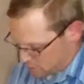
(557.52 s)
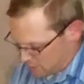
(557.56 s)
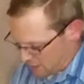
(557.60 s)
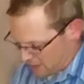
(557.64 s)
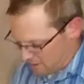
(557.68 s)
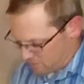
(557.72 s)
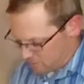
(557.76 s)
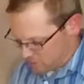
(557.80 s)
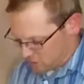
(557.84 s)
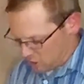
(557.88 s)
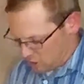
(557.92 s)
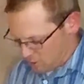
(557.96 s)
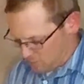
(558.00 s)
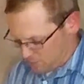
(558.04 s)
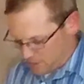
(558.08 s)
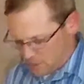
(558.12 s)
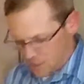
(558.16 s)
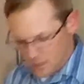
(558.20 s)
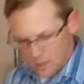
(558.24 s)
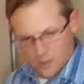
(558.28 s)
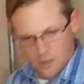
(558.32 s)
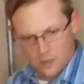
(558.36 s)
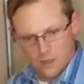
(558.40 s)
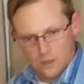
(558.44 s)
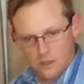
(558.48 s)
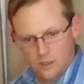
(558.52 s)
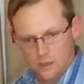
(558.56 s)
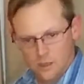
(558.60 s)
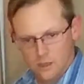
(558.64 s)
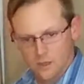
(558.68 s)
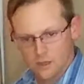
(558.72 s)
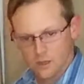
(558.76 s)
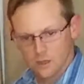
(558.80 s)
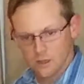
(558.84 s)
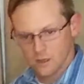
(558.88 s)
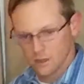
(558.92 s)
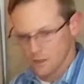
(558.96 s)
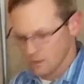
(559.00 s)
So I have a Sharpie.
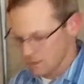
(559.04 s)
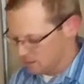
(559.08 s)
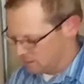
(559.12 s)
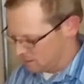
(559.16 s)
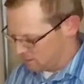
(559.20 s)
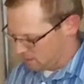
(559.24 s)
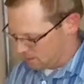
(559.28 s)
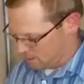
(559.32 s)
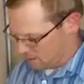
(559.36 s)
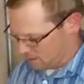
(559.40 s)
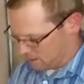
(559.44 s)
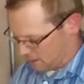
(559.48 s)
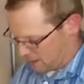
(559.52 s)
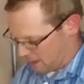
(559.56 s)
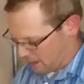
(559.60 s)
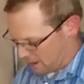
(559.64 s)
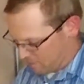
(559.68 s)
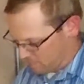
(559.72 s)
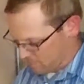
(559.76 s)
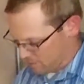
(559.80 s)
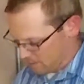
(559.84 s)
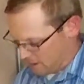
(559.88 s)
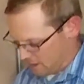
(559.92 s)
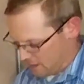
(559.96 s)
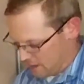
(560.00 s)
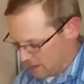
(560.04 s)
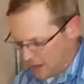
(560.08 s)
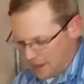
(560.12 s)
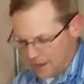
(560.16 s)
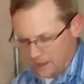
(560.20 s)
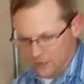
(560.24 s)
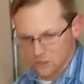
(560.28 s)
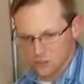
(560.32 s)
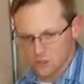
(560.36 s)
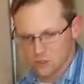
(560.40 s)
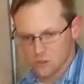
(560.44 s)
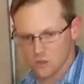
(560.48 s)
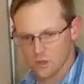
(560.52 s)
I have an
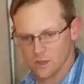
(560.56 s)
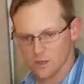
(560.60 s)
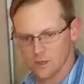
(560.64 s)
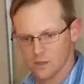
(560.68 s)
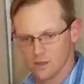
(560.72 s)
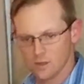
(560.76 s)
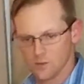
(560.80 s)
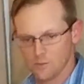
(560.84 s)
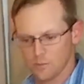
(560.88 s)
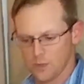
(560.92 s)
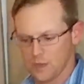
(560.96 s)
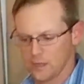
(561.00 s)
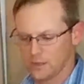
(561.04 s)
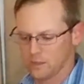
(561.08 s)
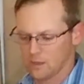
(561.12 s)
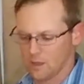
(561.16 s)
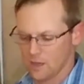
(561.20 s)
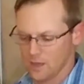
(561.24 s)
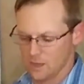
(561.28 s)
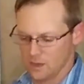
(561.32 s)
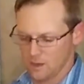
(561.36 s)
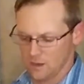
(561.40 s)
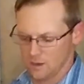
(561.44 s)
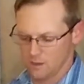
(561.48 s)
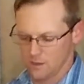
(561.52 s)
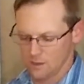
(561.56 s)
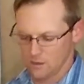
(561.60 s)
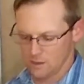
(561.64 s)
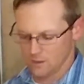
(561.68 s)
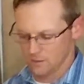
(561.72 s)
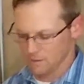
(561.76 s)
extra pen light.